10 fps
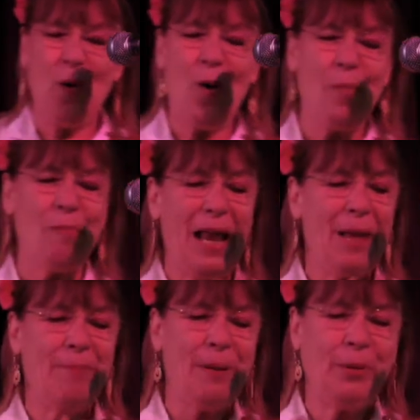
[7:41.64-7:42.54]
warm
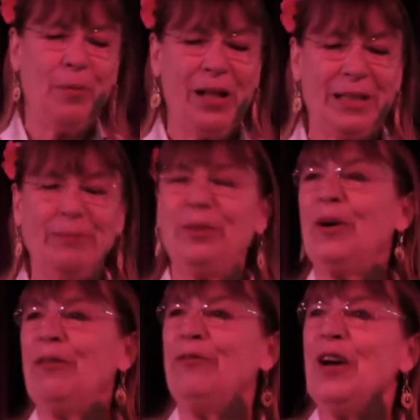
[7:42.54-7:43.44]
Mullumbilby welcome
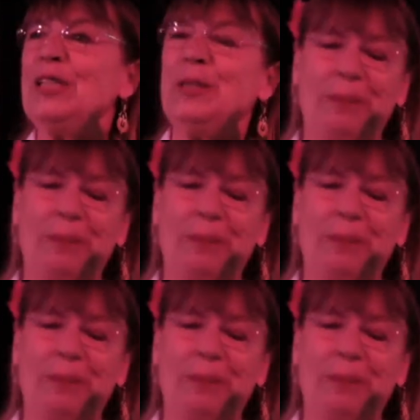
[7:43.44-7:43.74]
to our first